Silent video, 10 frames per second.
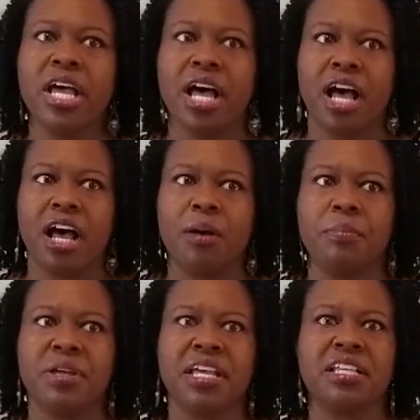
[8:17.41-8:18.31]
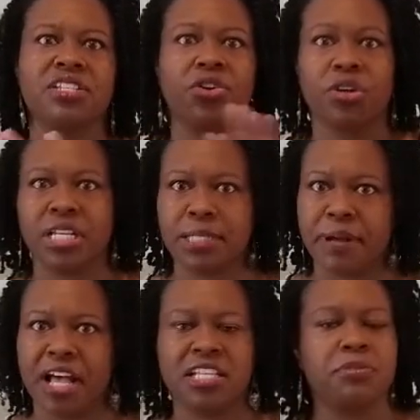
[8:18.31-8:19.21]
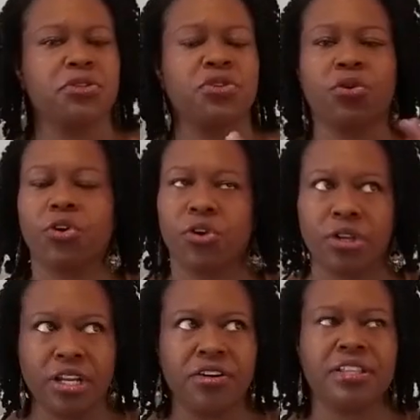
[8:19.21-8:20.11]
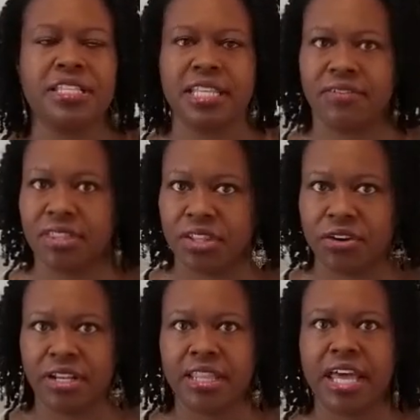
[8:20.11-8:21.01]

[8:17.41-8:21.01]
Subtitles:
as early as possible, so earlier than 7:30.